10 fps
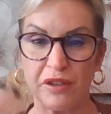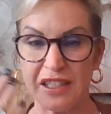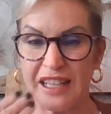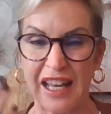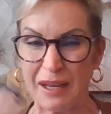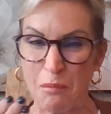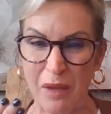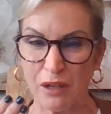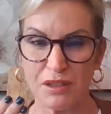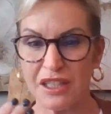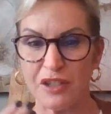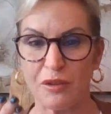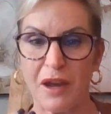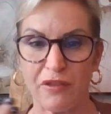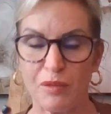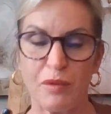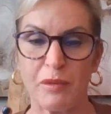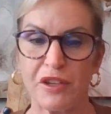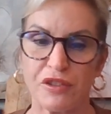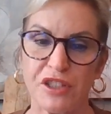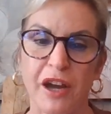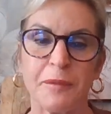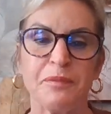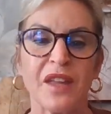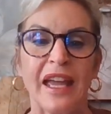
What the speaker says: Troches kind of like melt in your mouth. You put them under your tongue.